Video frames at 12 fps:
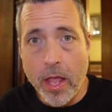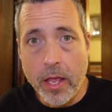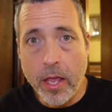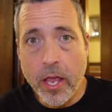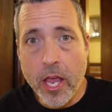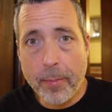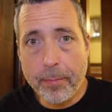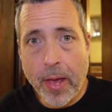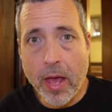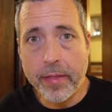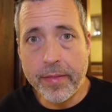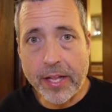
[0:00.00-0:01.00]
Yep,
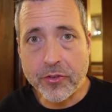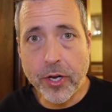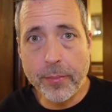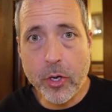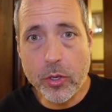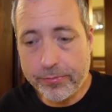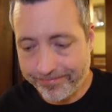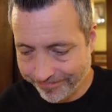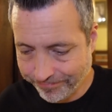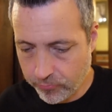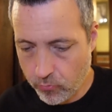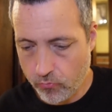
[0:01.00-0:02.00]
that's what I'm doing.
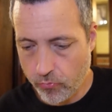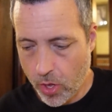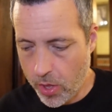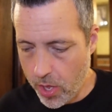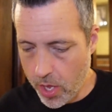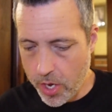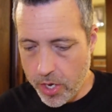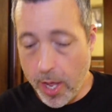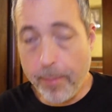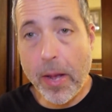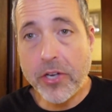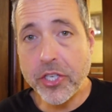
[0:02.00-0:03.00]

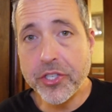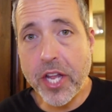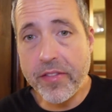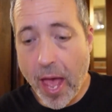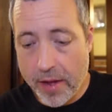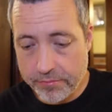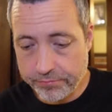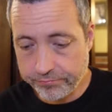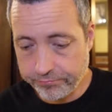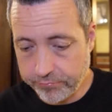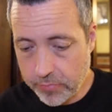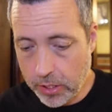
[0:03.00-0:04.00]
Yep, I just did that.
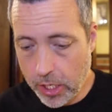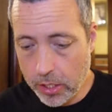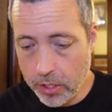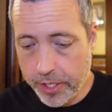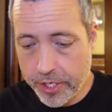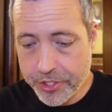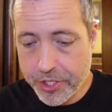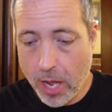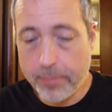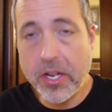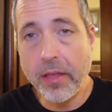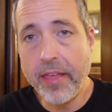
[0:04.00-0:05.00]
Literally just
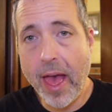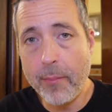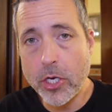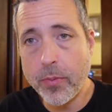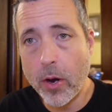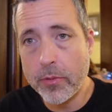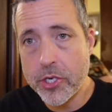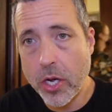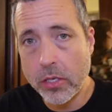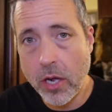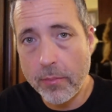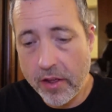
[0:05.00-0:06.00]
dumped that much
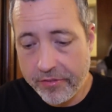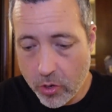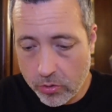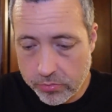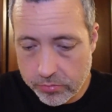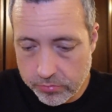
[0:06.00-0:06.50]
Parmesan on my food.